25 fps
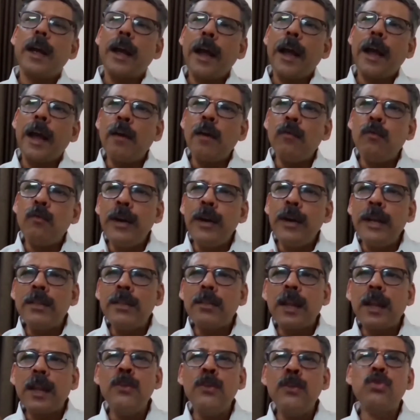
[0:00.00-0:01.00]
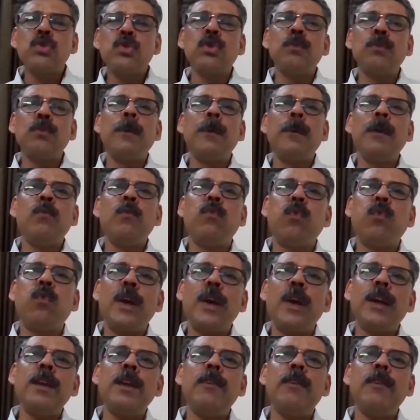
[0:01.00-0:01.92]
everything should be very,